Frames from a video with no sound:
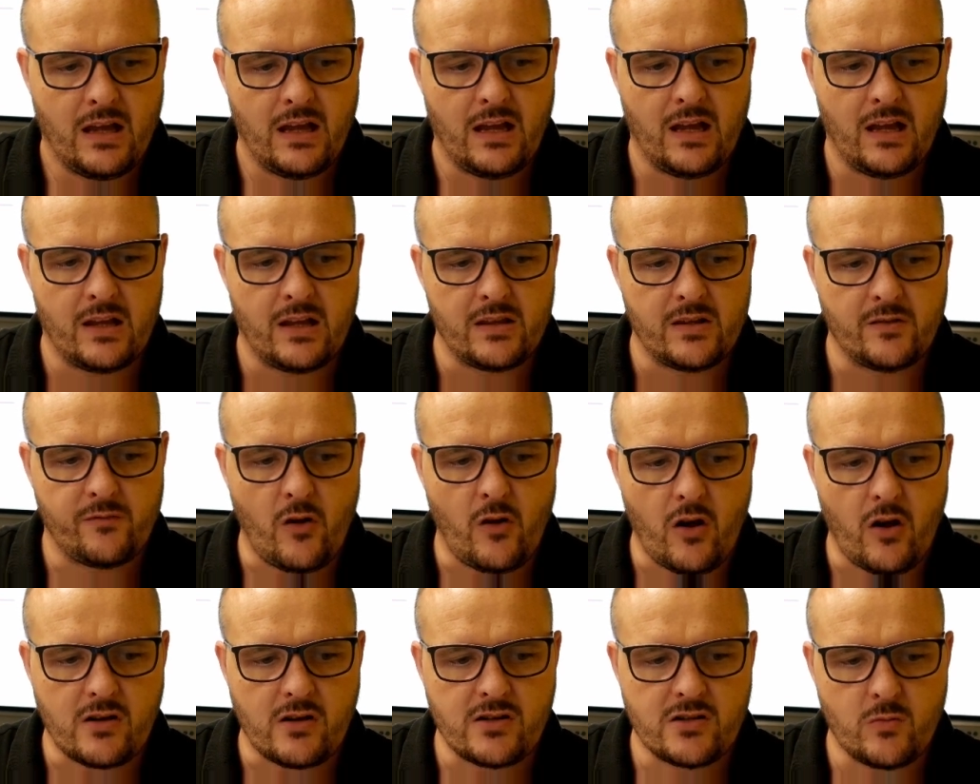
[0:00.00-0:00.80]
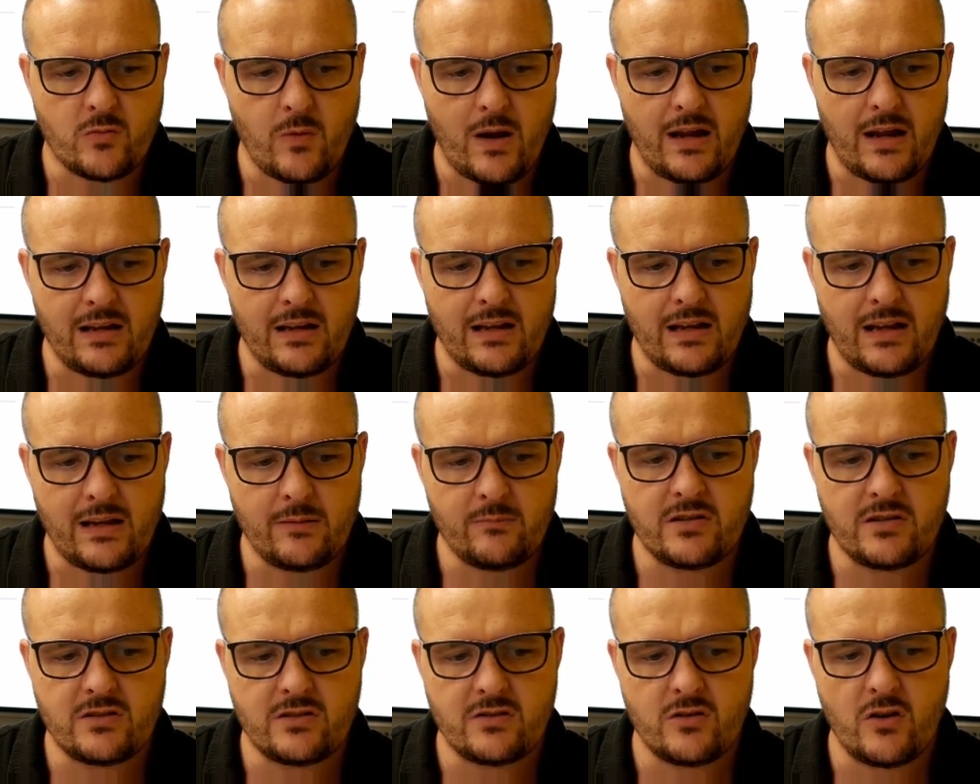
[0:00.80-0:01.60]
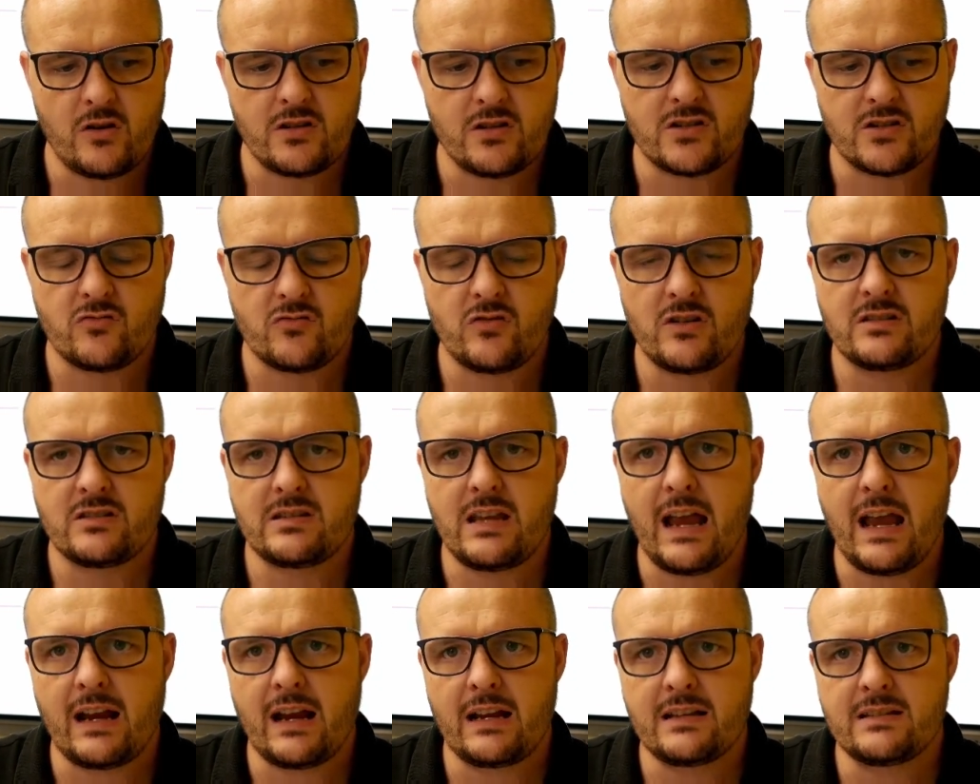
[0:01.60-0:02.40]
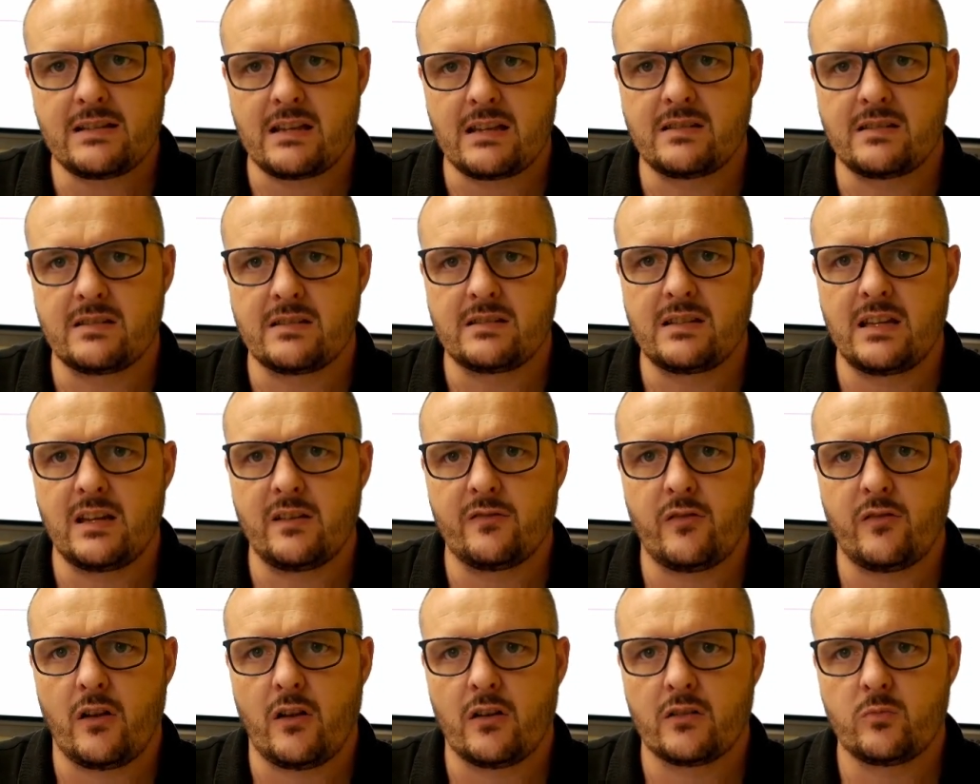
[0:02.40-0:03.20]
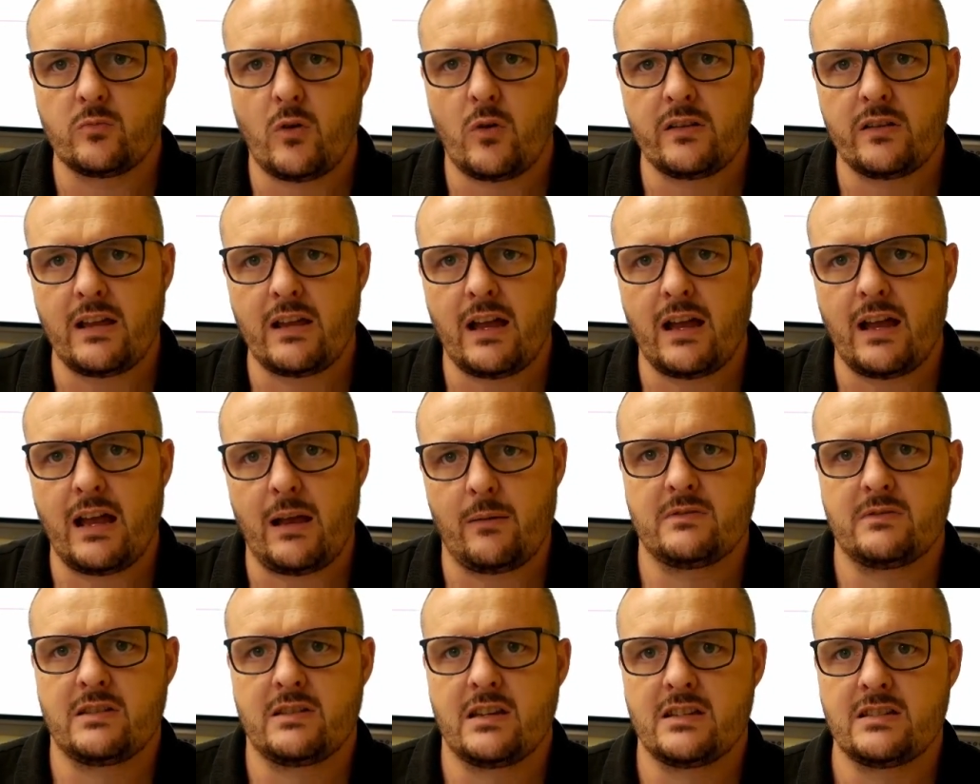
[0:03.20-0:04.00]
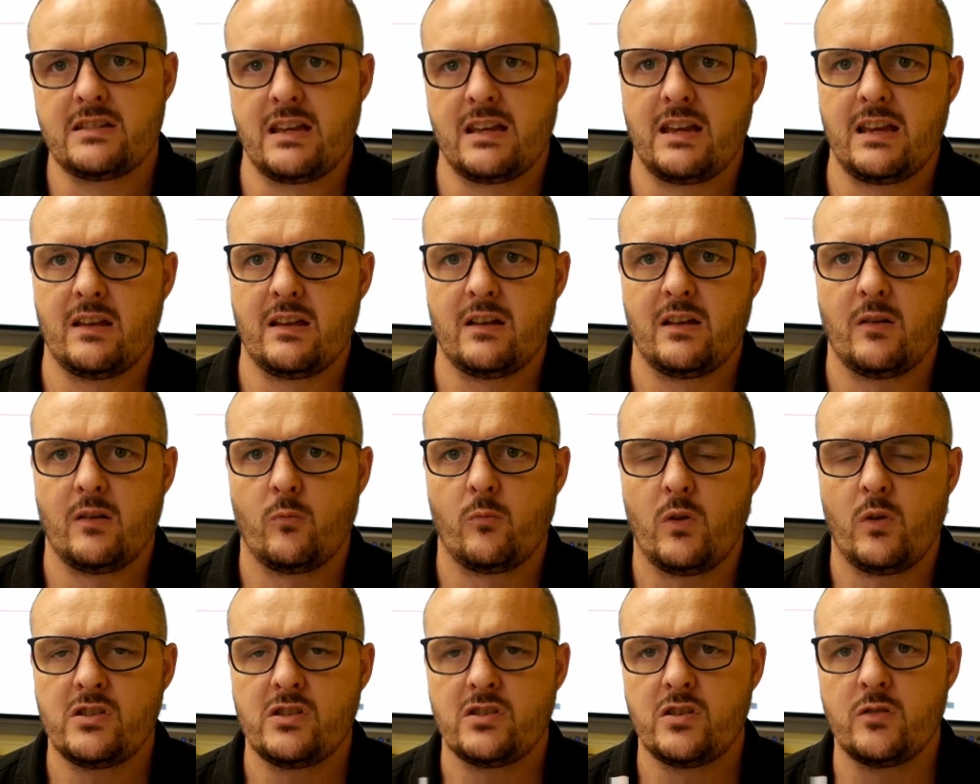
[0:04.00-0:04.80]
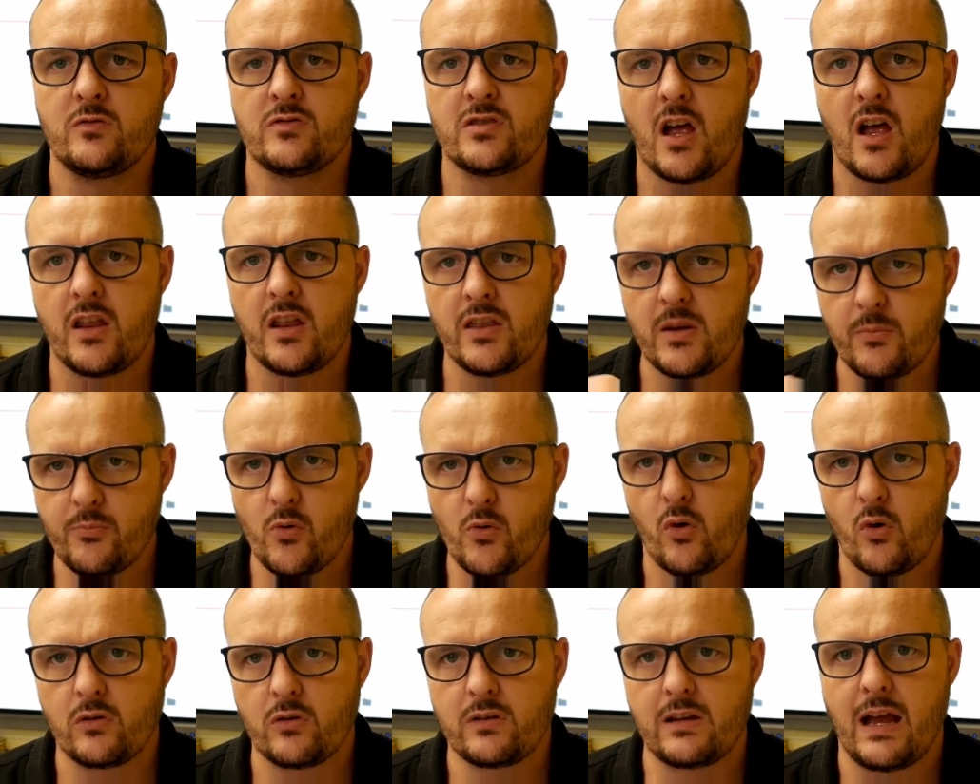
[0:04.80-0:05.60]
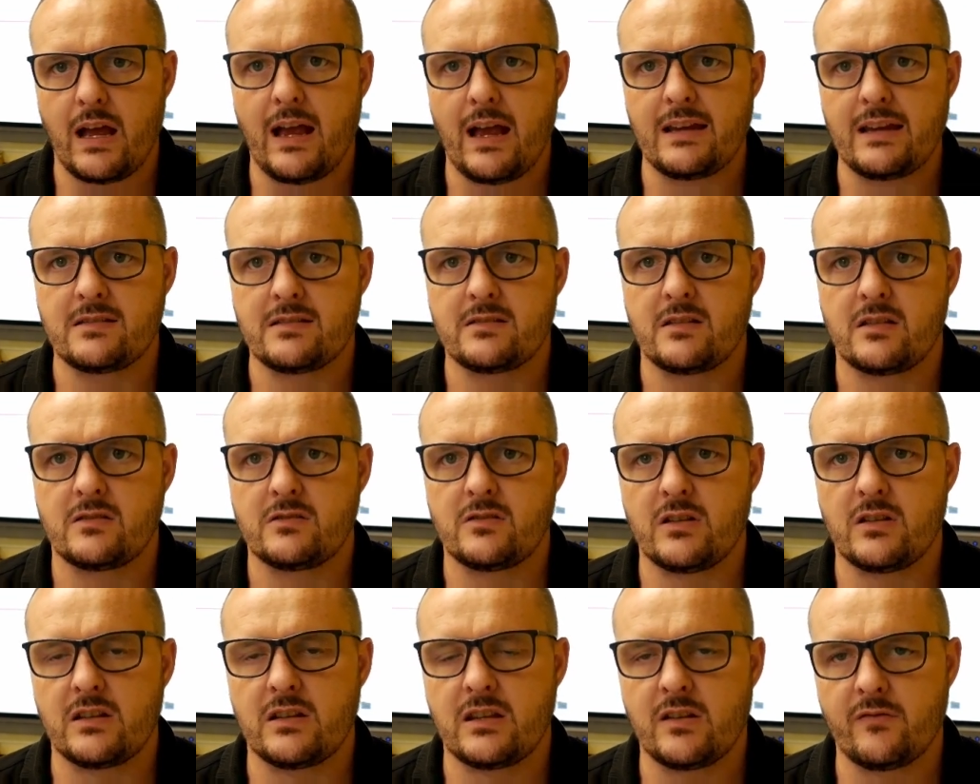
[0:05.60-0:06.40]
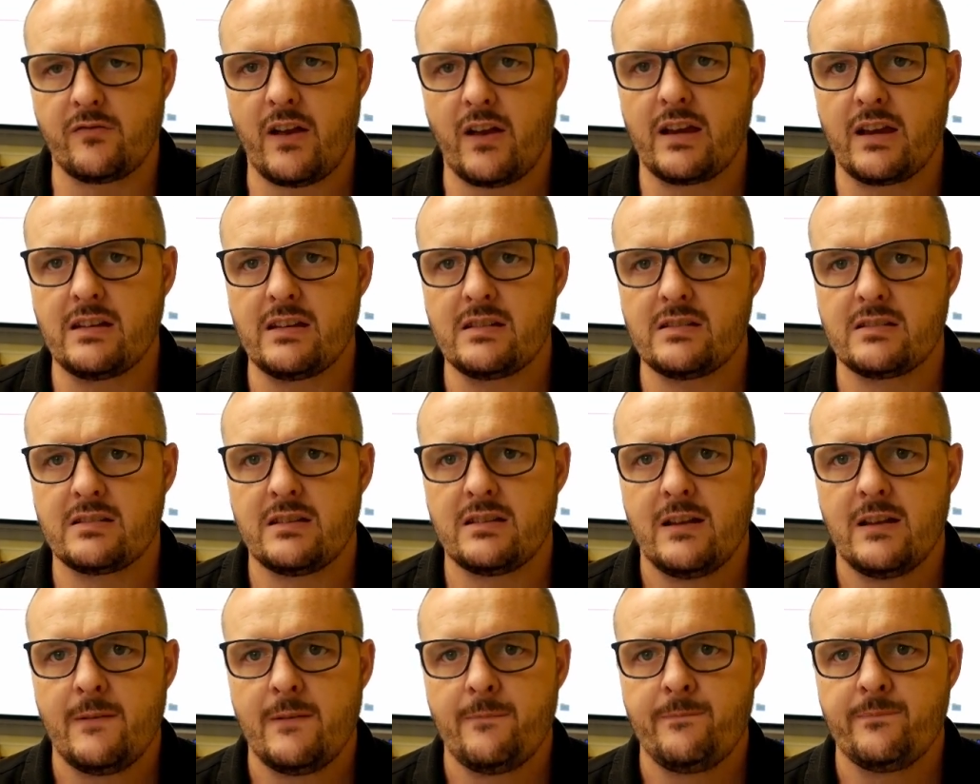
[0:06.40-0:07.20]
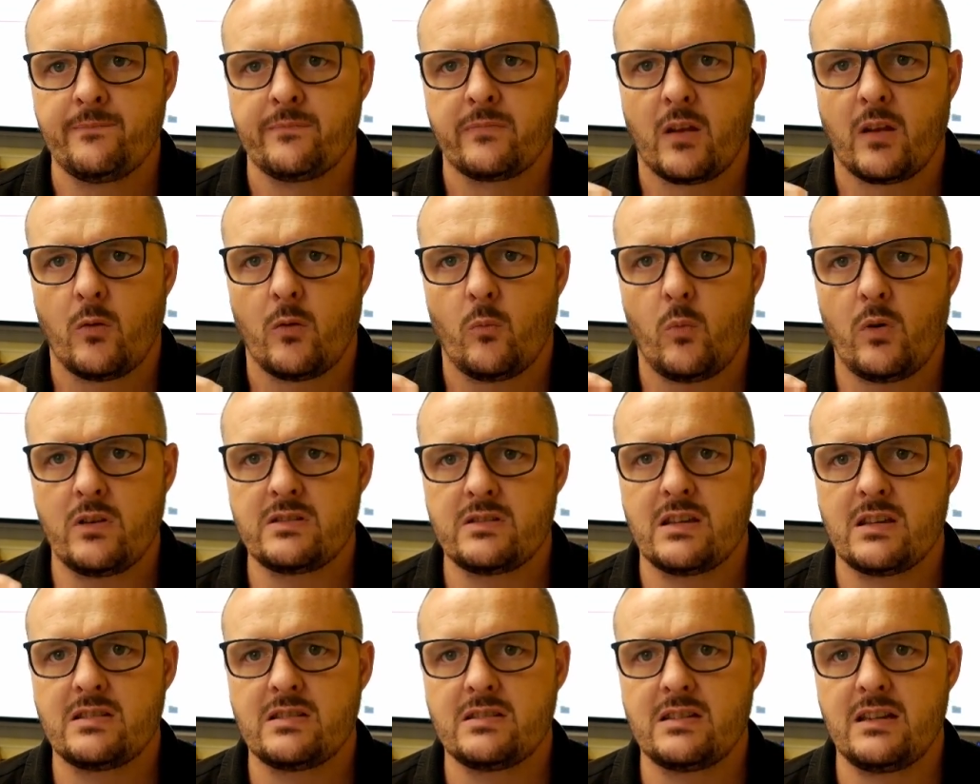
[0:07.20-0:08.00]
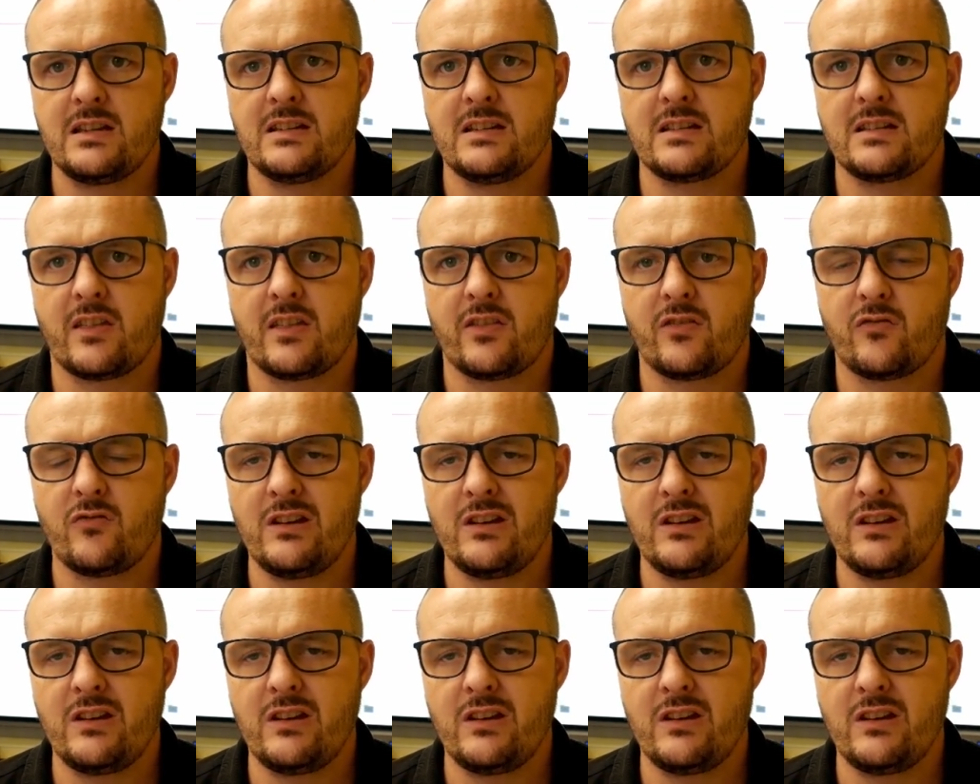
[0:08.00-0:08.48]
The Vox dwell time this year is 3 seconds, that's the default. What that happens is, once you start the broadcast to the device, once it sees a